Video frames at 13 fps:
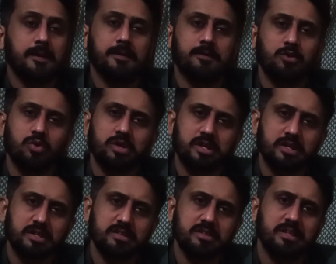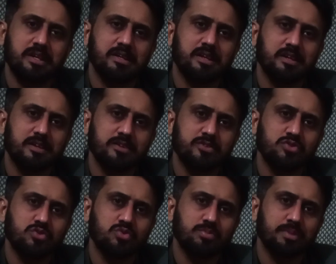no drainage. That can
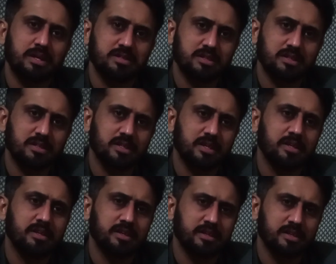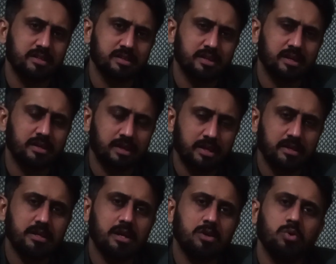leads to pressure in the increase in
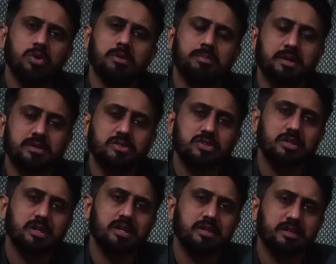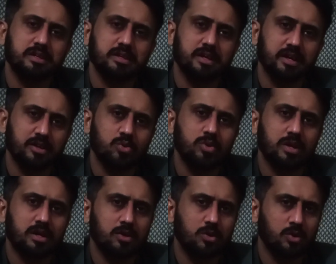intraocular pressure, and acute
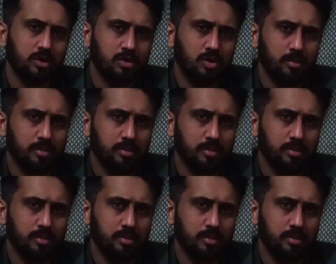angle